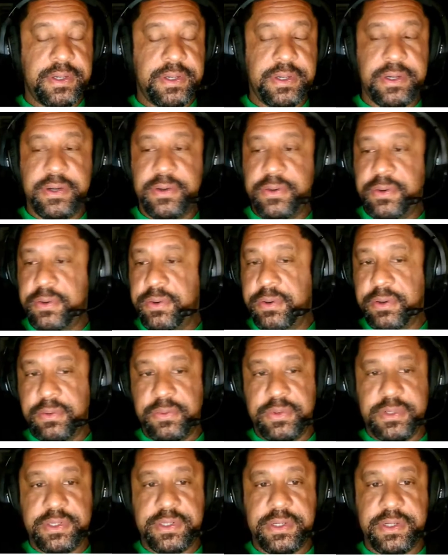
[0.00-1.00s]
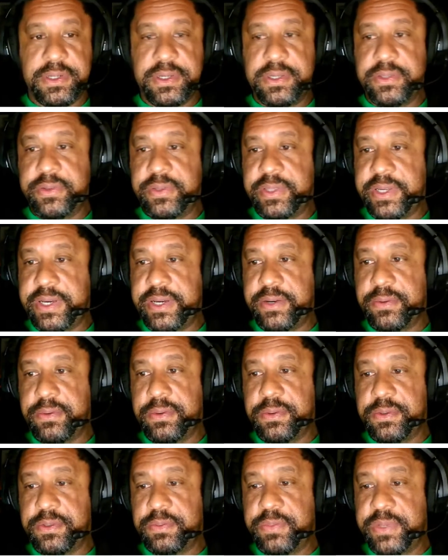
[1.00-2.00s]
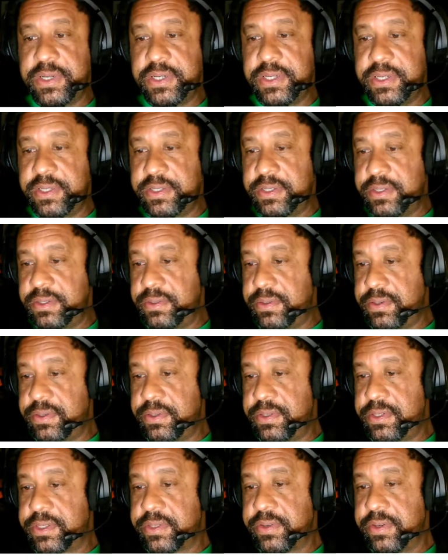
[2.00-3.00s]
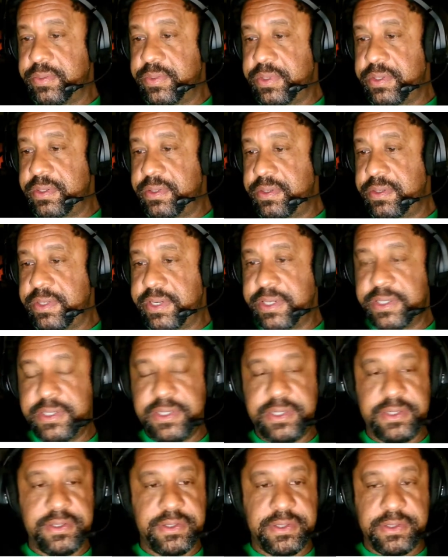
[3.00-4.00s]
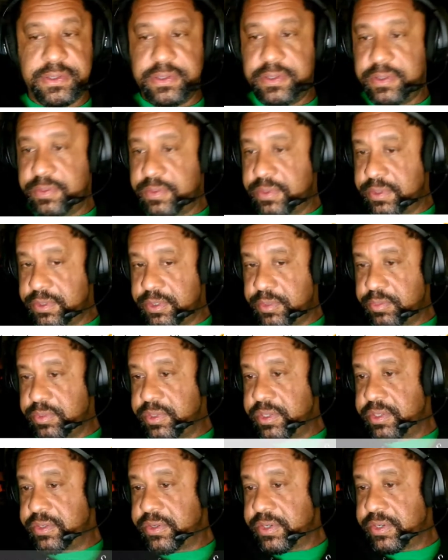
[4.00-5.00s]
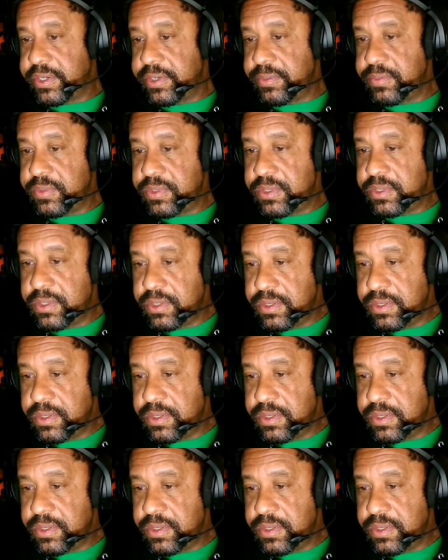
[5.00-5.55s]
Oh, or it was either that or it was my kids that you heard screaming like ding dongs upstairs playing their games.